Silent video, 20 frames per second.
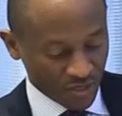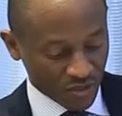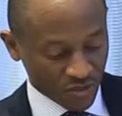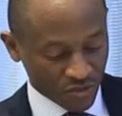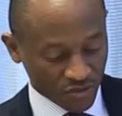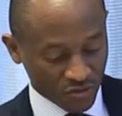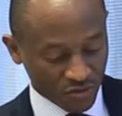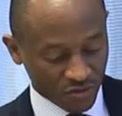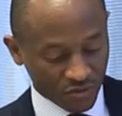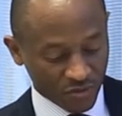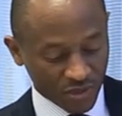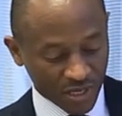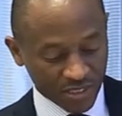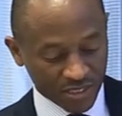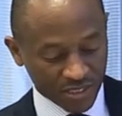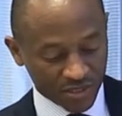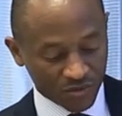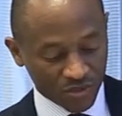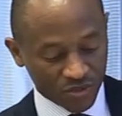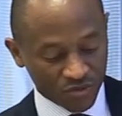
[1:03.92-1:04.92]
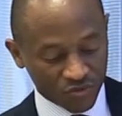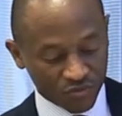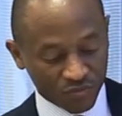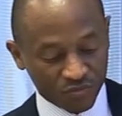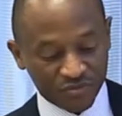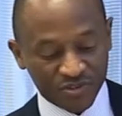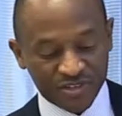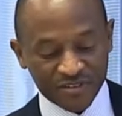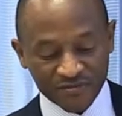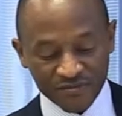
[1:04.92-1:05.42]
So I just want to
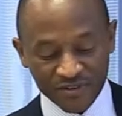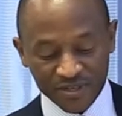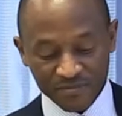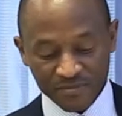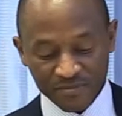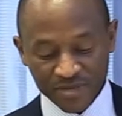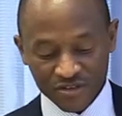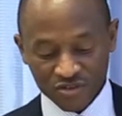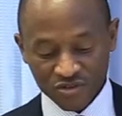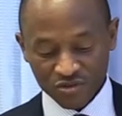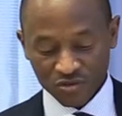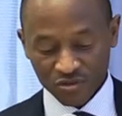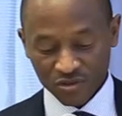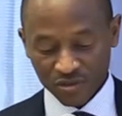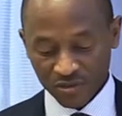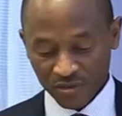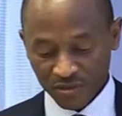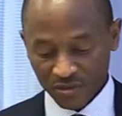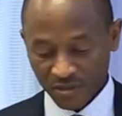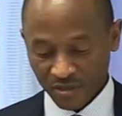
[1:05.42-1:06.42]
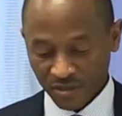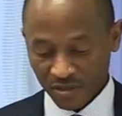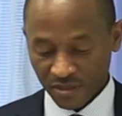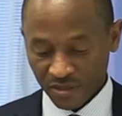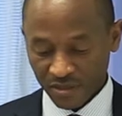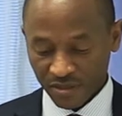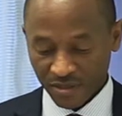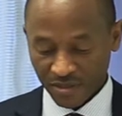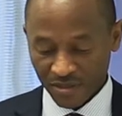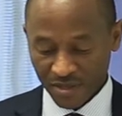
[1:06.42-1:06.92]
briefly mention
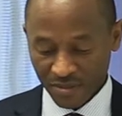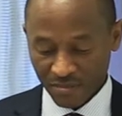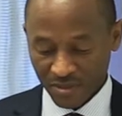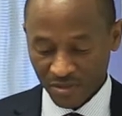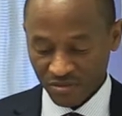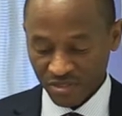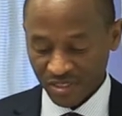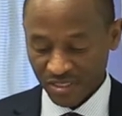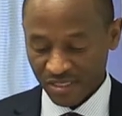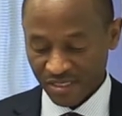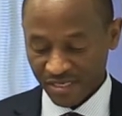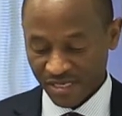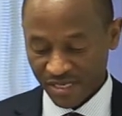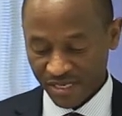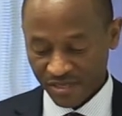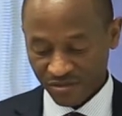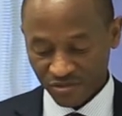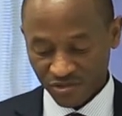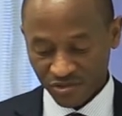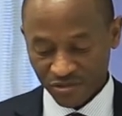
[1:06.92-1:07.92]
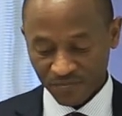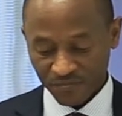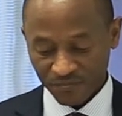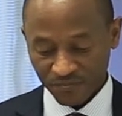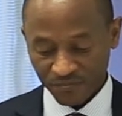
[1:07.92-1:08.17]
about CDH,